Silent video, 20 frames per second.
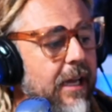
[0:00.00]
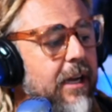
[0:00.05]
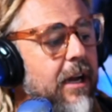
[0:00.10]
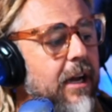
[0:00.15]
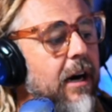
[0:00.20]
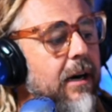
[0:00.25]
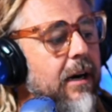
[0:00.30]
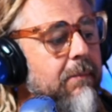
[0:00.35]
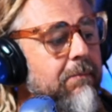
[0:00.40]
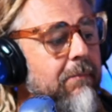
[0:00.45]
a
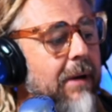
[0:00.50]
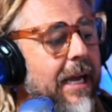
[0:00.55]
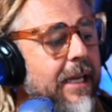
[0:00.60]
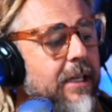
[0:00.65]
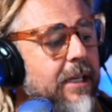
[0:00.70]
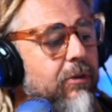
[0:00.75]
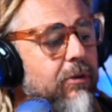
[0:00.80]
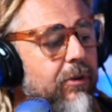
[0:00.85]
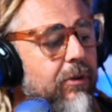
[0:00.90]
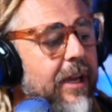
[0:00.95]
calm
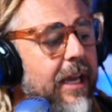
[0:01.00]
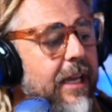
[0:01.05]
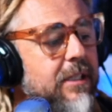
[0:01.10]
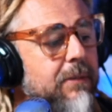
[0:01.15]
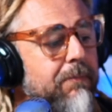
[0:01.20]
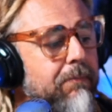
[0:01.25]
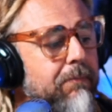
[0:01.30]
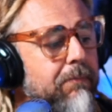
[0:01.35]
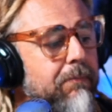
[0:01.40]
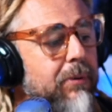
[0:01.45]
mind
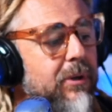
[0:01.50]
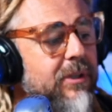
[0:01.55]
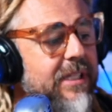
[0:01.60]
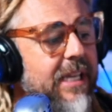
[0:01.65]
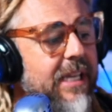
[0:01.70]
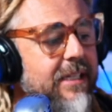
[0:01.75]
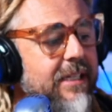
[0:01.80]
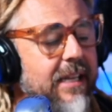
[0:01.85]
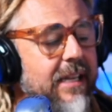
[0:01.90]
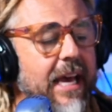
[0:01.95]
creates
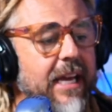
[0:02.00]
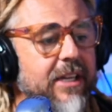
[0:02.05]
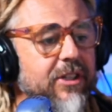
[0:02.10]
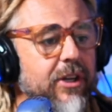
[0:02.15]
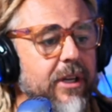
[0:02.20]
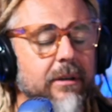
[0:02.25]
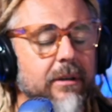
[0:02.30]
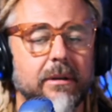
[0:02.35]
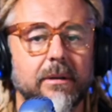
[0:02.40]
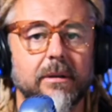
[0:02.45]
precise
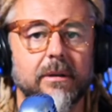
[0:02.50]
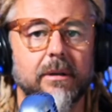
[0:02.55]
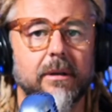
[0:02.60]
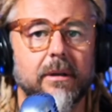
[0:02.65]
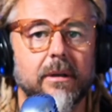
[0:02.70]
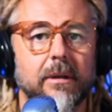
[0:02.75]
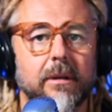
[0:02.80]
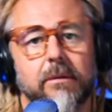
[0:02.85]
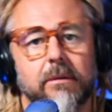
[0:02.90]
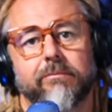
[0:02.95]
action.
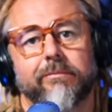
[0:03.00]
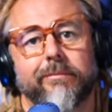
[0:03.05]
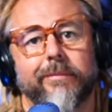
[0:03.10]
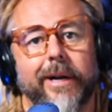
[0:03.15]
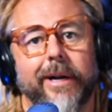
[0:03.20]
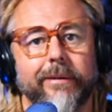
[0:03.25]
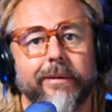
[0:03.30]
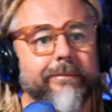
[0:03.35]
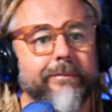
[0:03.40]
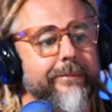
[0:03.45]

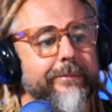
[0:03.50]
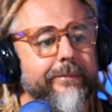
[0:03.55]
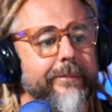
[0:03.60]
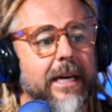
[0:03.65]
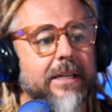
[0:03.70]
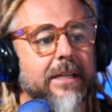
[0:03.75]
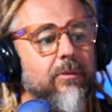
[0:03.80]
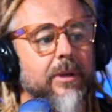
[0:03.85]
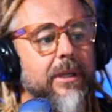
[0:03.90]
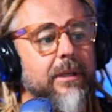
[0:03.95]
Right?
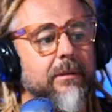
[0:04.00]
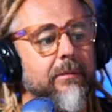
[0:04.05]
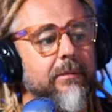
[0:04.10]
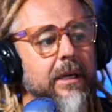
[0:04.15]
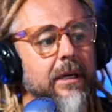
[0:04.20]
That's what